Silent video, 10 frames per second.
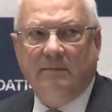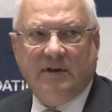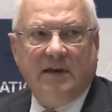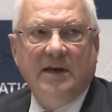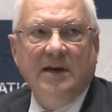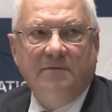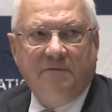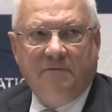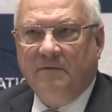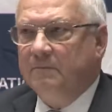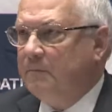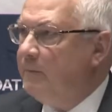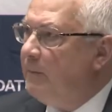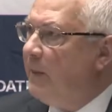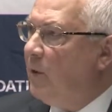But if
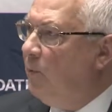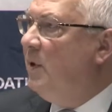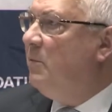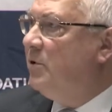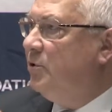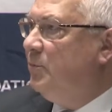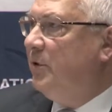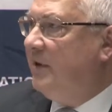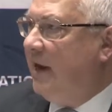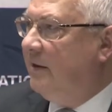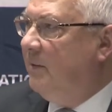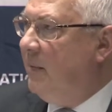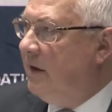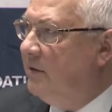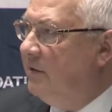we want to protect the
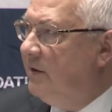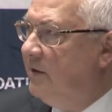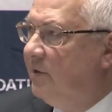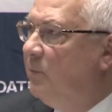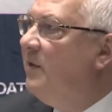minorities